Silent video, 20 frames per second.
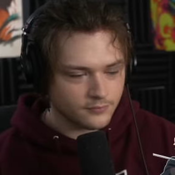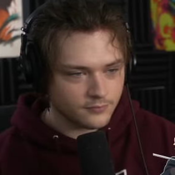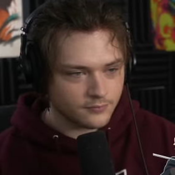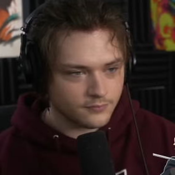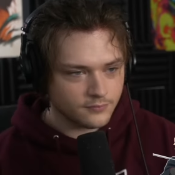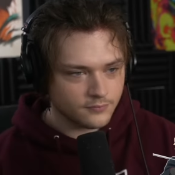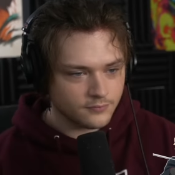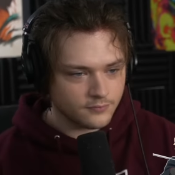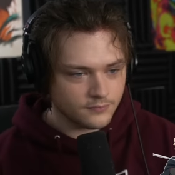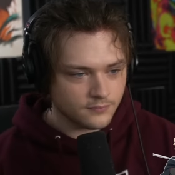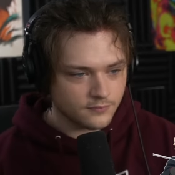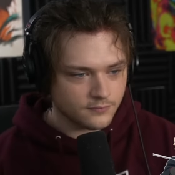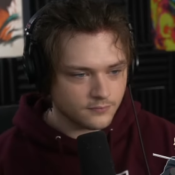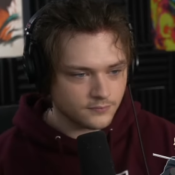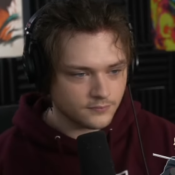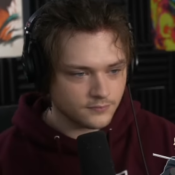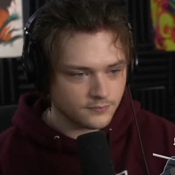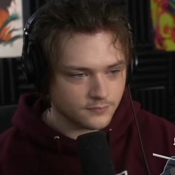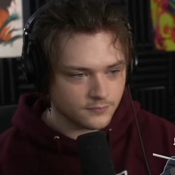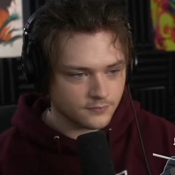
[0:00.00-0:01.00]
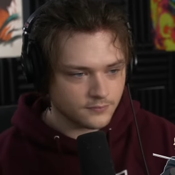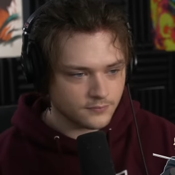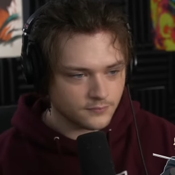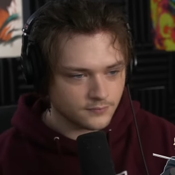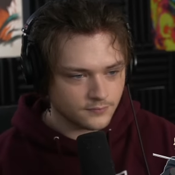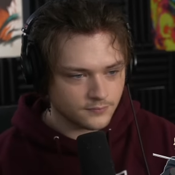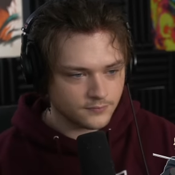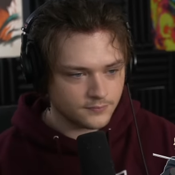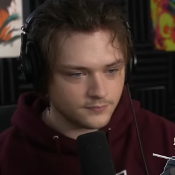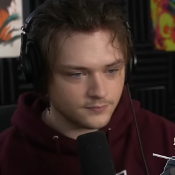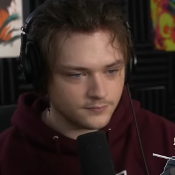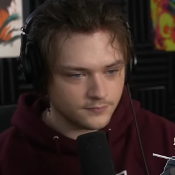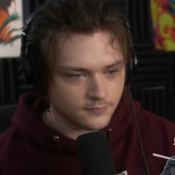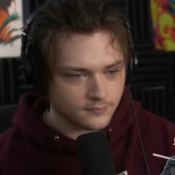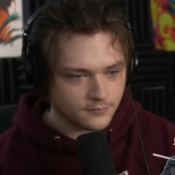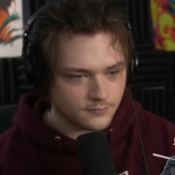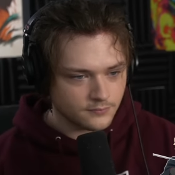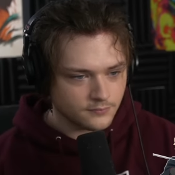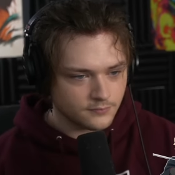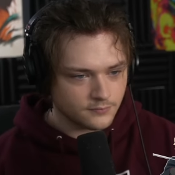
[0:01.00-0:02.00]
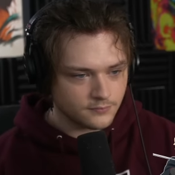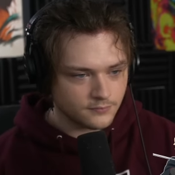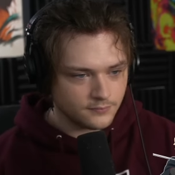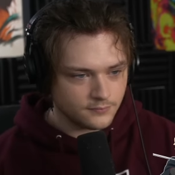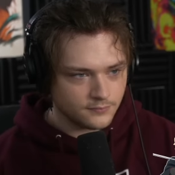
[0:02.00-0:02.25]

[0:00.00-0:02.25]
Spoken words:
(silence)